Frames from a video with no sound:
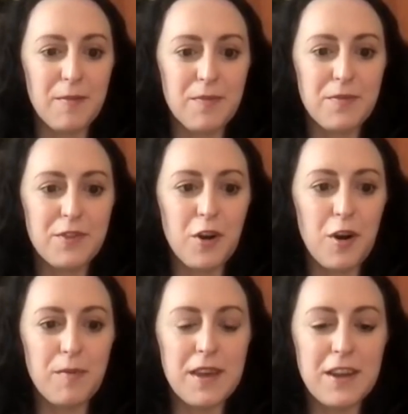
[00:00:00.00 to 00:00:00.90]
So
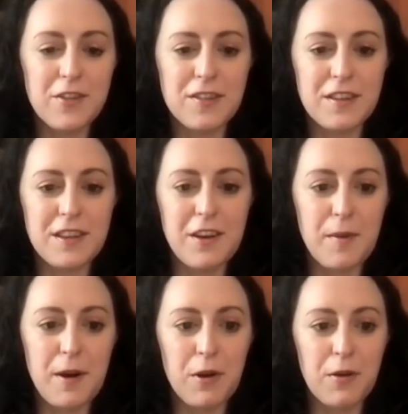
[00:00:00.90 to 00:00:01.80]
I'm interested to hear
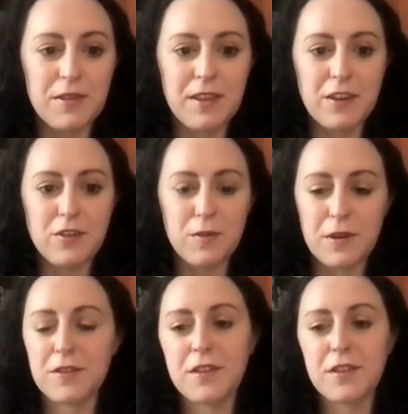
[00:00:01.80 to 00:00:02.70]
about what it was like to
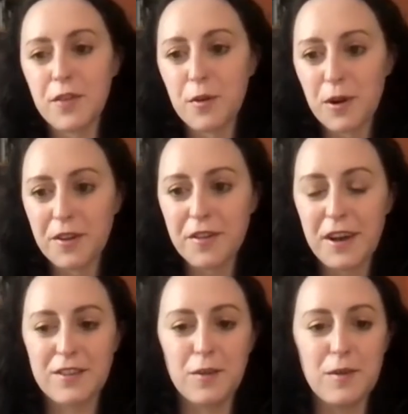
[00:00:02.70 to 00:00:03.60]
immerse yourself in the world of
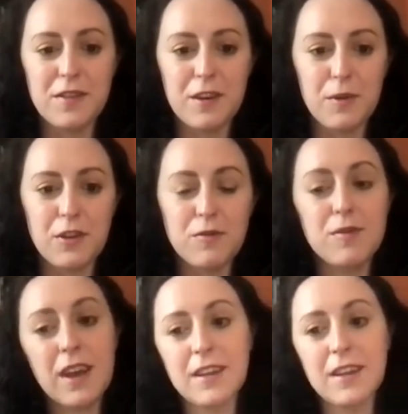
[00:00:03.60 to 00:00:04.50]
classical music, which
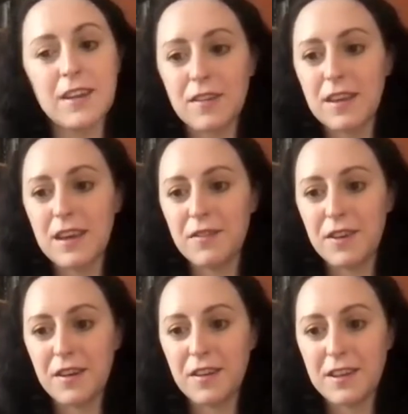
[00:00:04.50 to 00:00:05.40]
can definitely
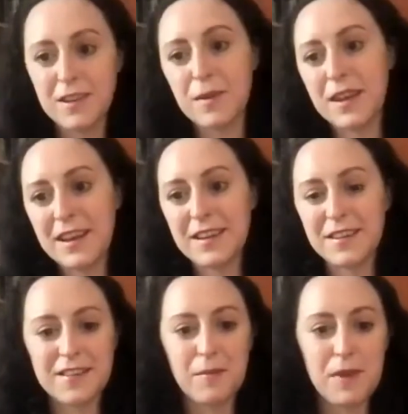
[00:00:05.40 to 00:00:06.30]
feel intimidating
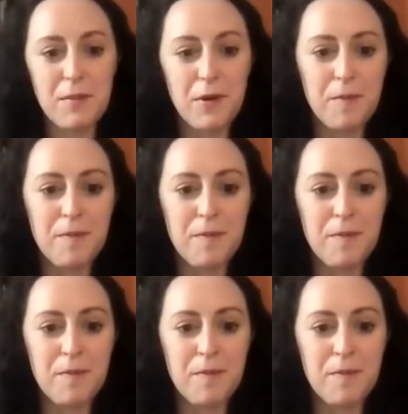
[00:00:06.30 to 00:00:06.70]
to some people.